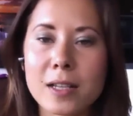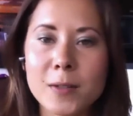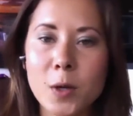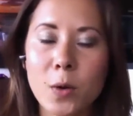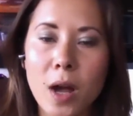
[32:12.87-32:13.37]

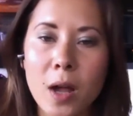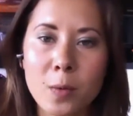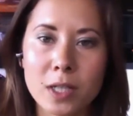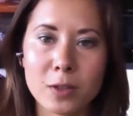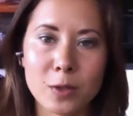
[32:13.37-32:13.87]
So I
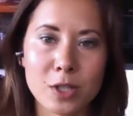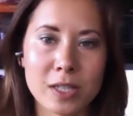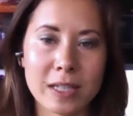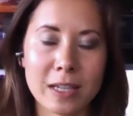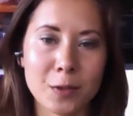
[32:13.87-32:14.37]
wanted to
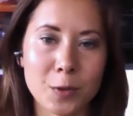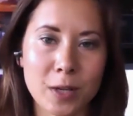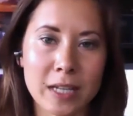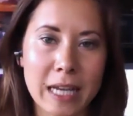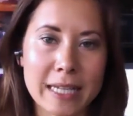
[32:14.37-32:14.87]
just give you
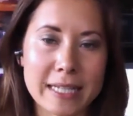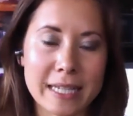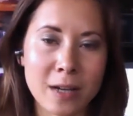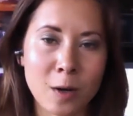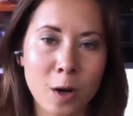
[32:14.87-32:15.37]
an
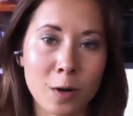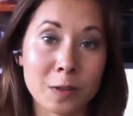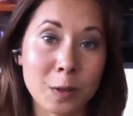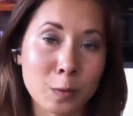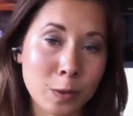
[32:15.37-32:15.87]
idea of
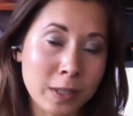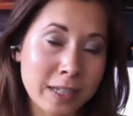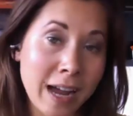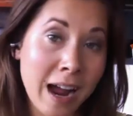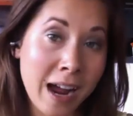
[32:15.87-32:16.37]
what
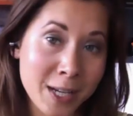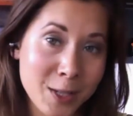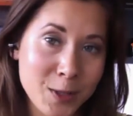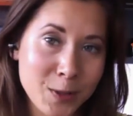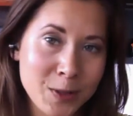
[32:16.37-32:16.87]
I
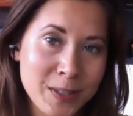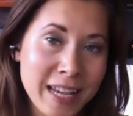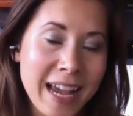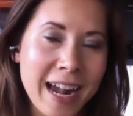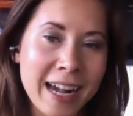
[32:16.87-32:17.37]
choose,
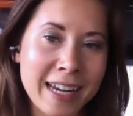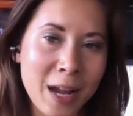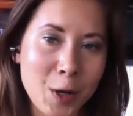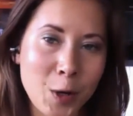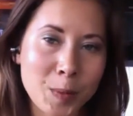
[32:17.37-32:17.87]
and
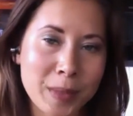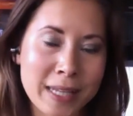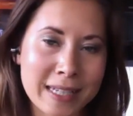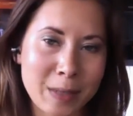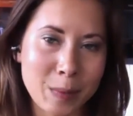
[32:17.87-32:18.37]
I hope
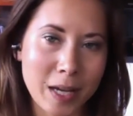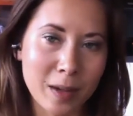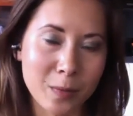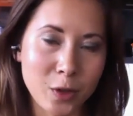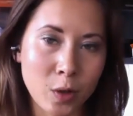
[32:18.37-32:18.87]
that's going to be
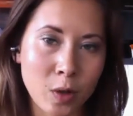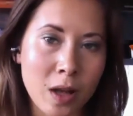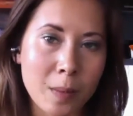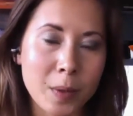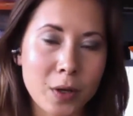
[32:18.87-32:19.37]
helpful
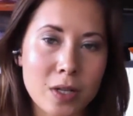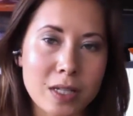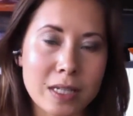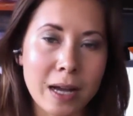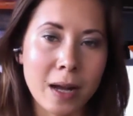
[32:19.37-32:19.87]

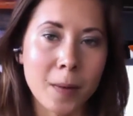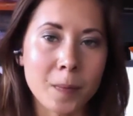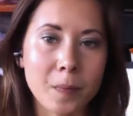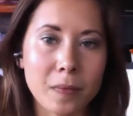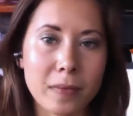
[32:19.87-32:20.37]
because
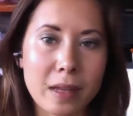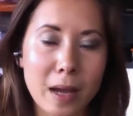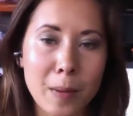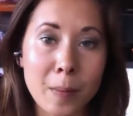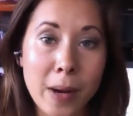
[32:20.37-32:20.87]

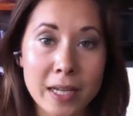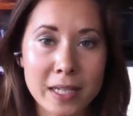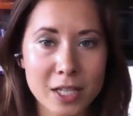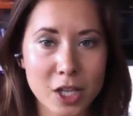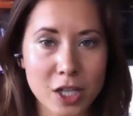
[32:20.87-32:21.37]
my
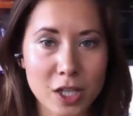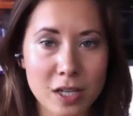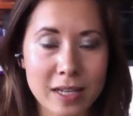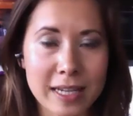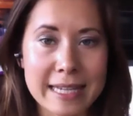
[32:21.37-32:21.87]

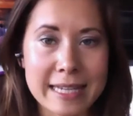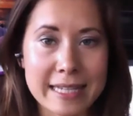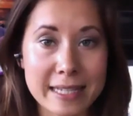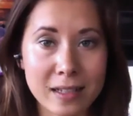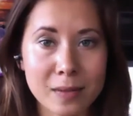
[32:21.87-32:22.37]
digestion is
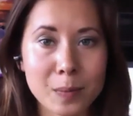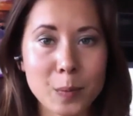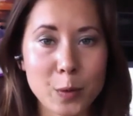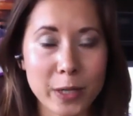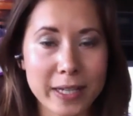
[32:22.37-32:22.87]
still
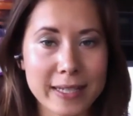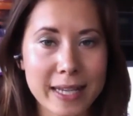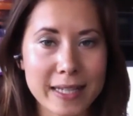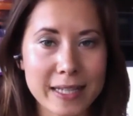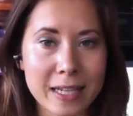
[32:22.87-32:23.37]
pretty
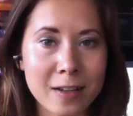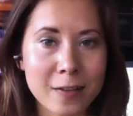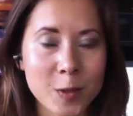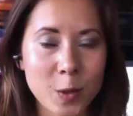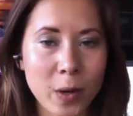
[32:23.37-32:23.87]
sensitive,
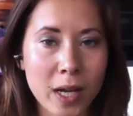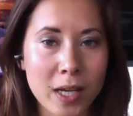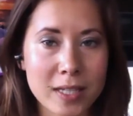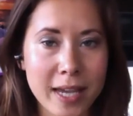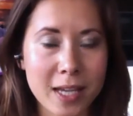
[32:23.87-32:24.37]
so I
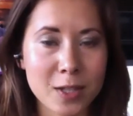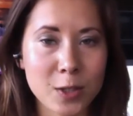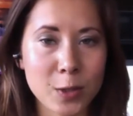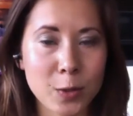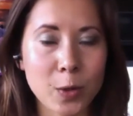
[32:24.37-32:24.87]
tend
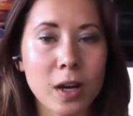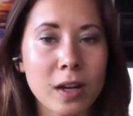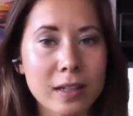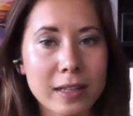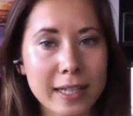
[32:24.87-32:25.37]
to
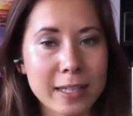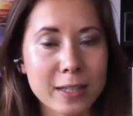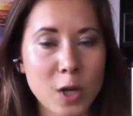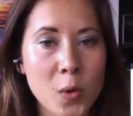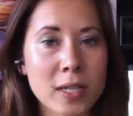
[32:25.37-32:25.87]
lean
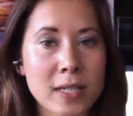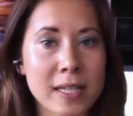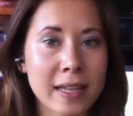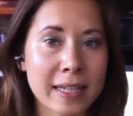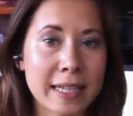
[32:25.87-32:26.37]
towards
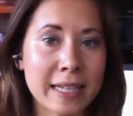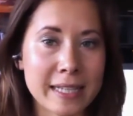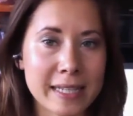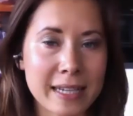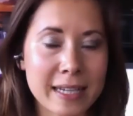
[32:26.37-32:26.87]
the
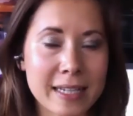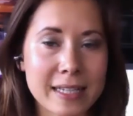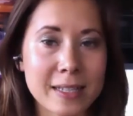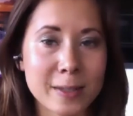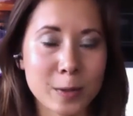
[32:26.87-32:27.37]
easiest
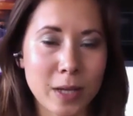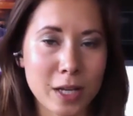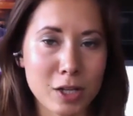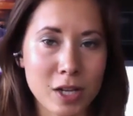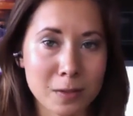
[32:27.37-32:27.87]
to
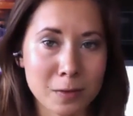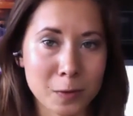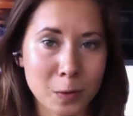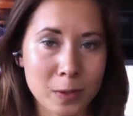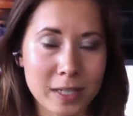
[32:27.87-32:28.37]
digest
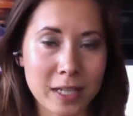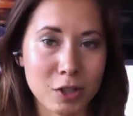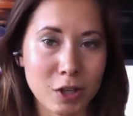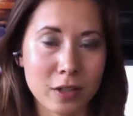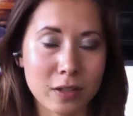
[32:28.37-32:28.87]
foods in
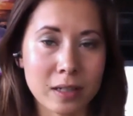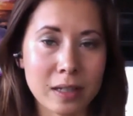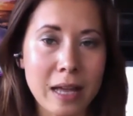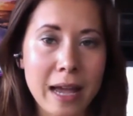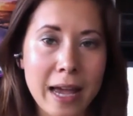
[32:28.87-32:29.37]
general.
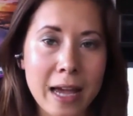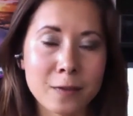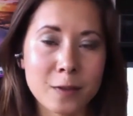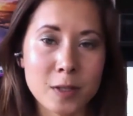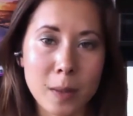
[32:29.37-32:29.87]
And
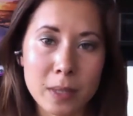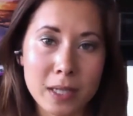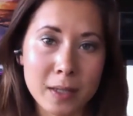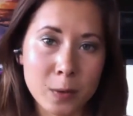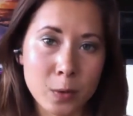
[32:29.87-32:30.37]
for somebody
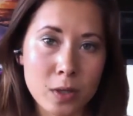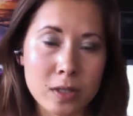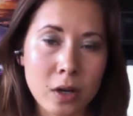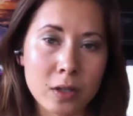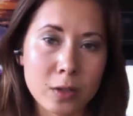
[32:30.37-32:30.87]
who is
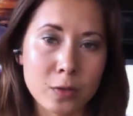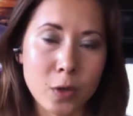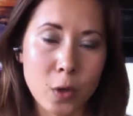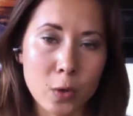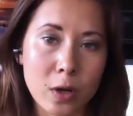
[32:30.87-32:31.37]
on the
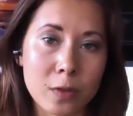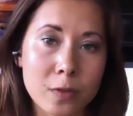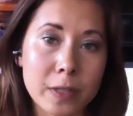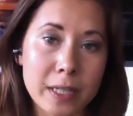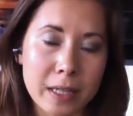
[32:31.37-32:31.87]
road of
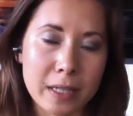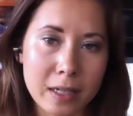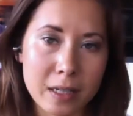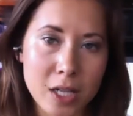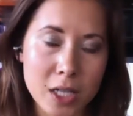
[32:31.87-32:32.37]
healing
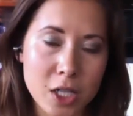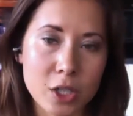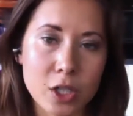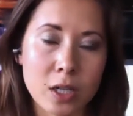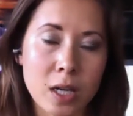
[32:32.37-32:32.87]
their
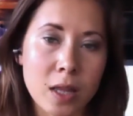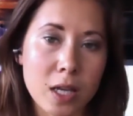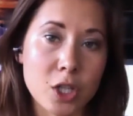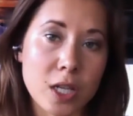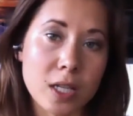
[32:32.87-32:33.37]
digestion and
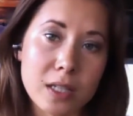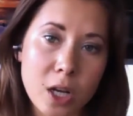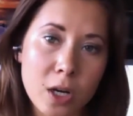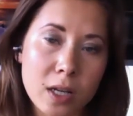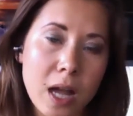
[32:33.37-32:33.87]
they're just
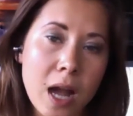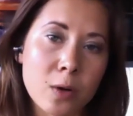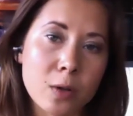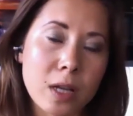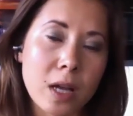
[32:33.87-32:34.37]
starting
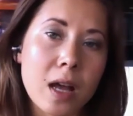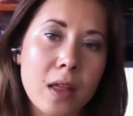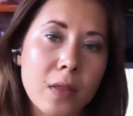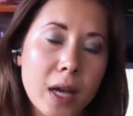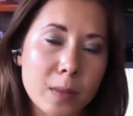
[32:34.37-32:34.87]
out,
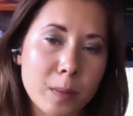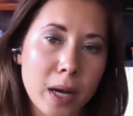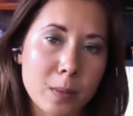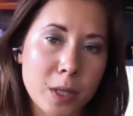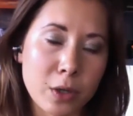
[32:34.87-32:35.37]
that
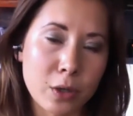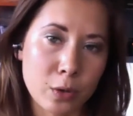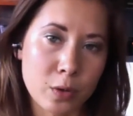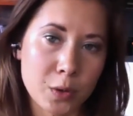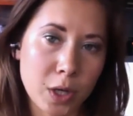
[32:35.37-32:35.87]
might be a
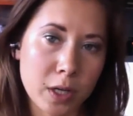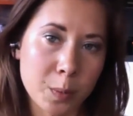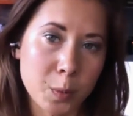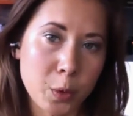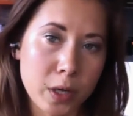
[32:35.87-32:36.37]
good starting
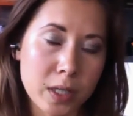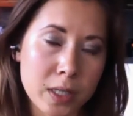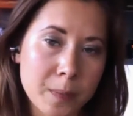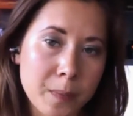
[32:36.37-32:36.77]
point.